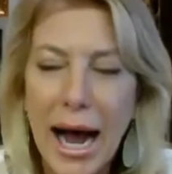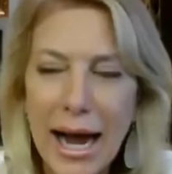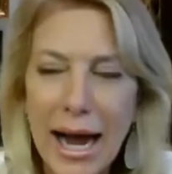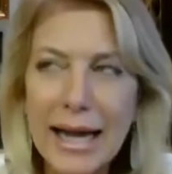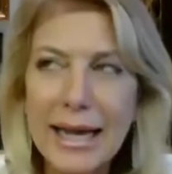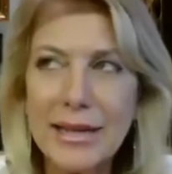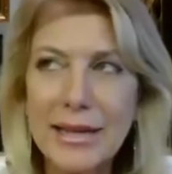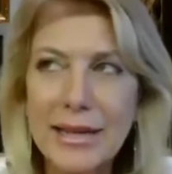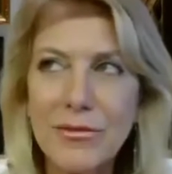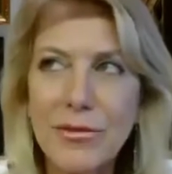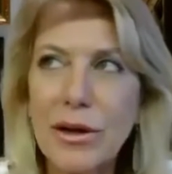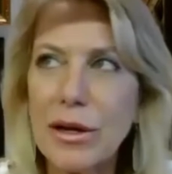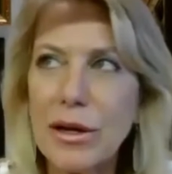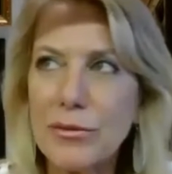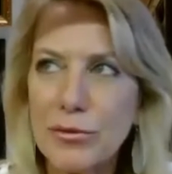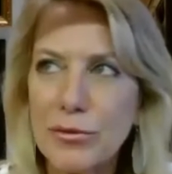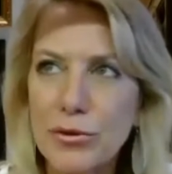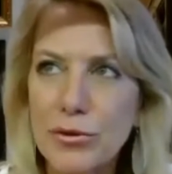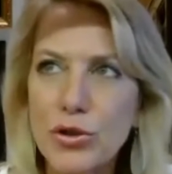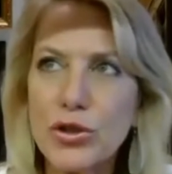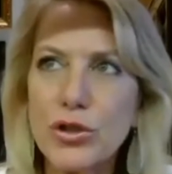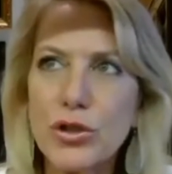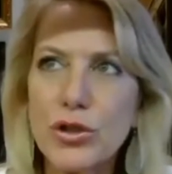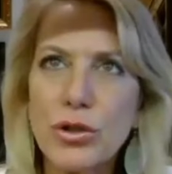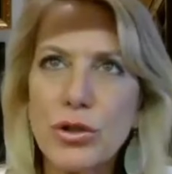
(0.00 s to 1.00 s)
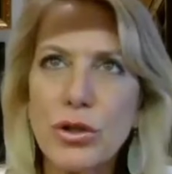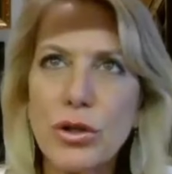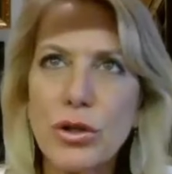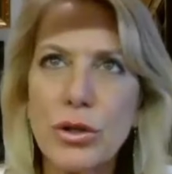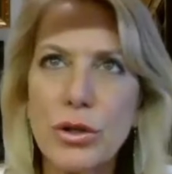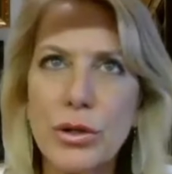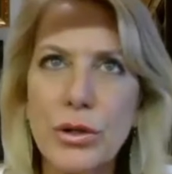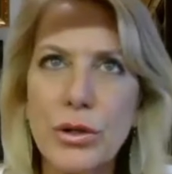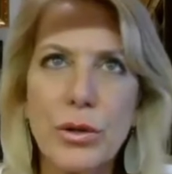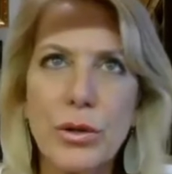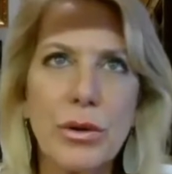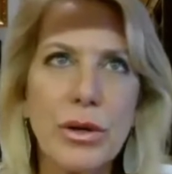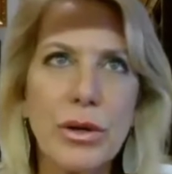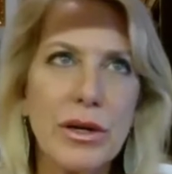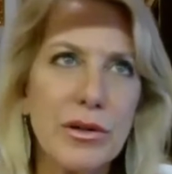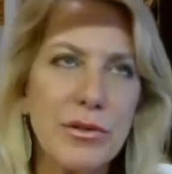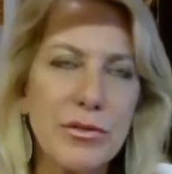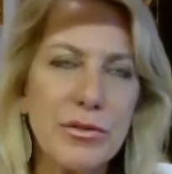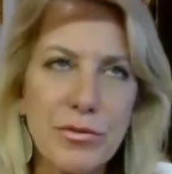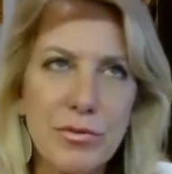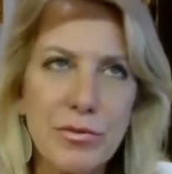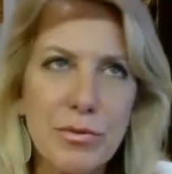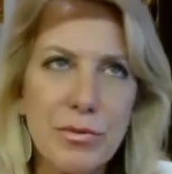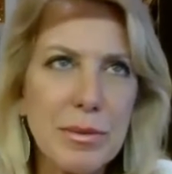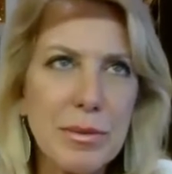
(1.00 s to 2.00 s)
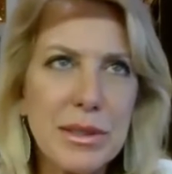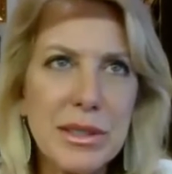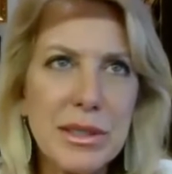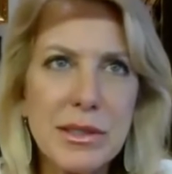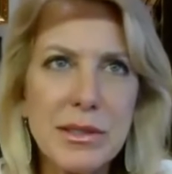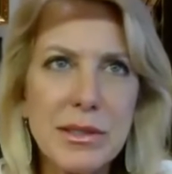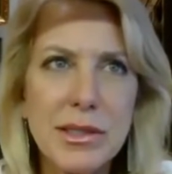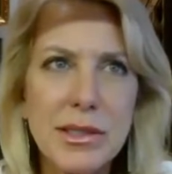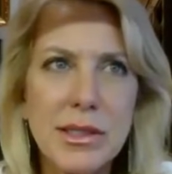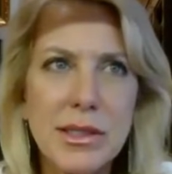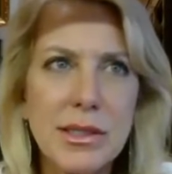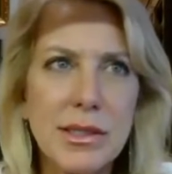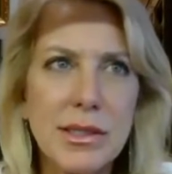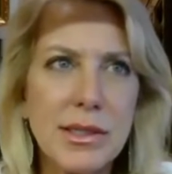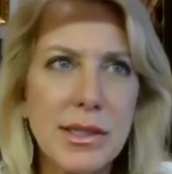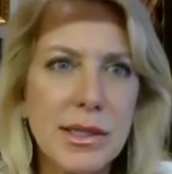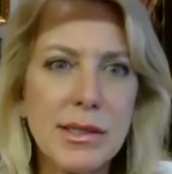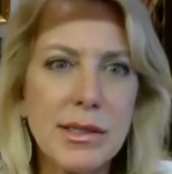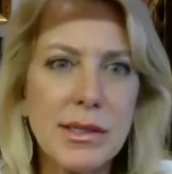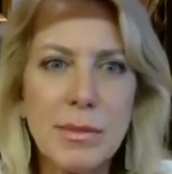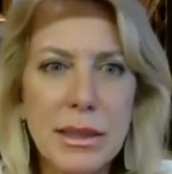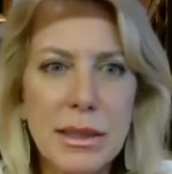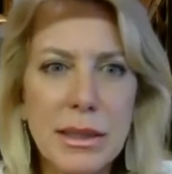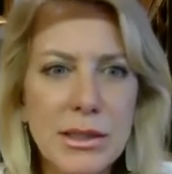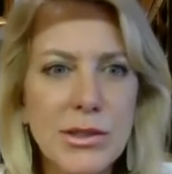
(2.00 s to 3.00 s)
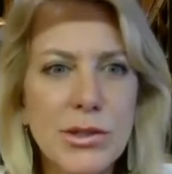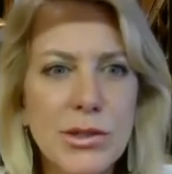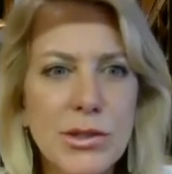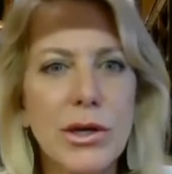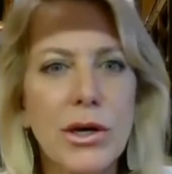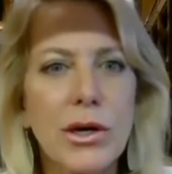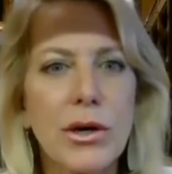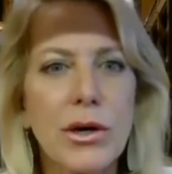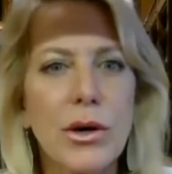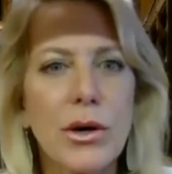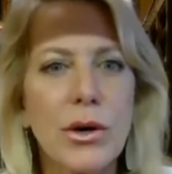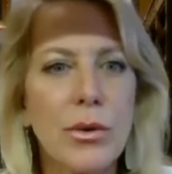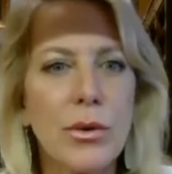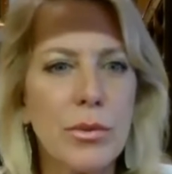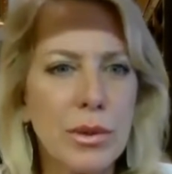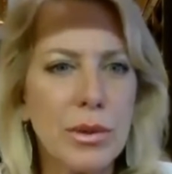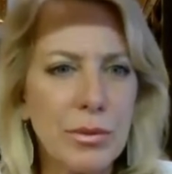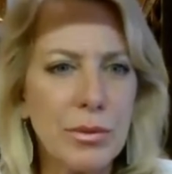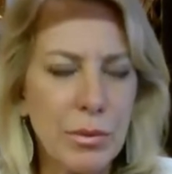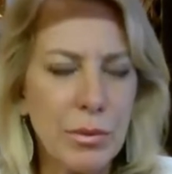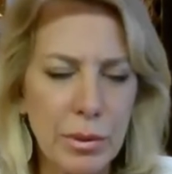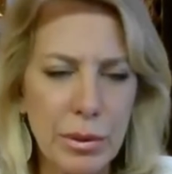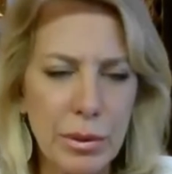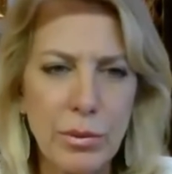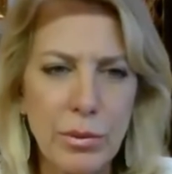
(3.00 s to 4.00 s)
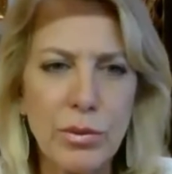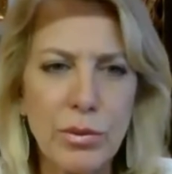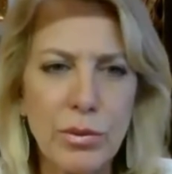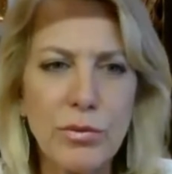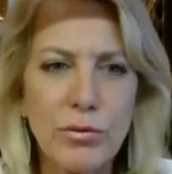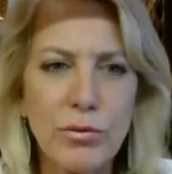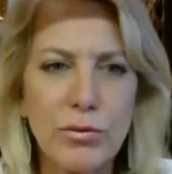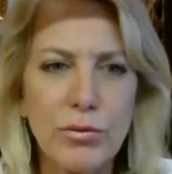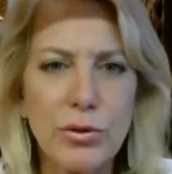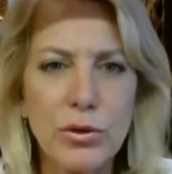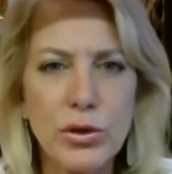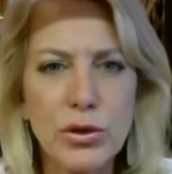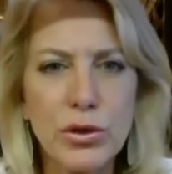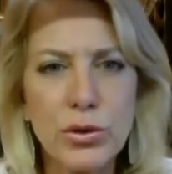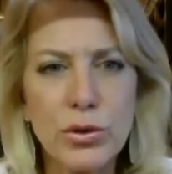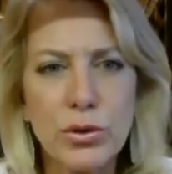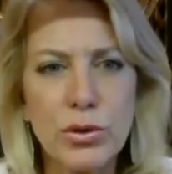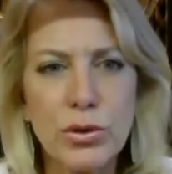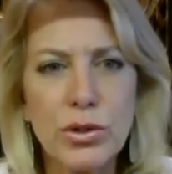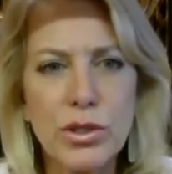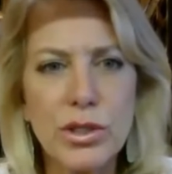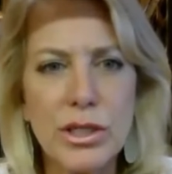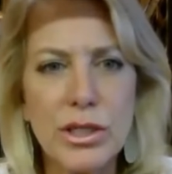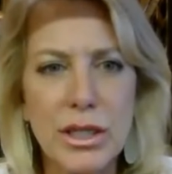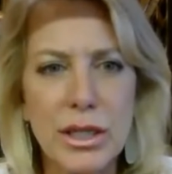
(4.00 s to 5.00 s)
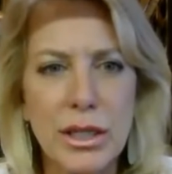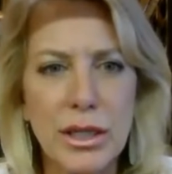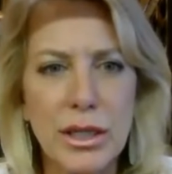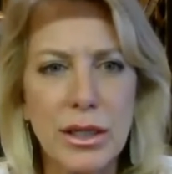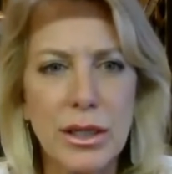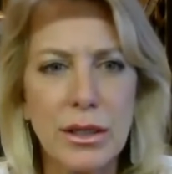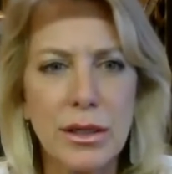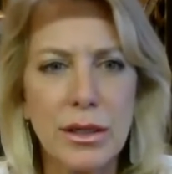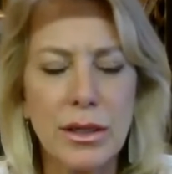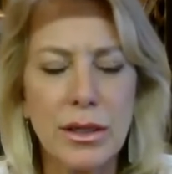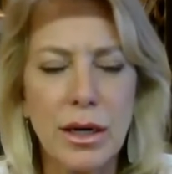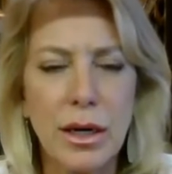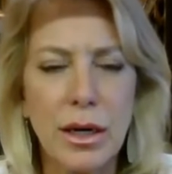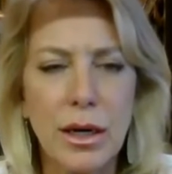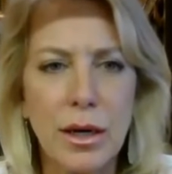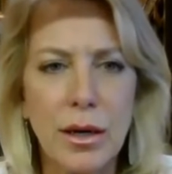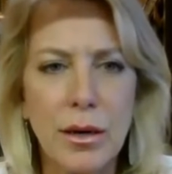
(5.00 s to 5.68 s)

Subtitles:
I for sure, kind of maybe 6 months ago, we were for sure seeing,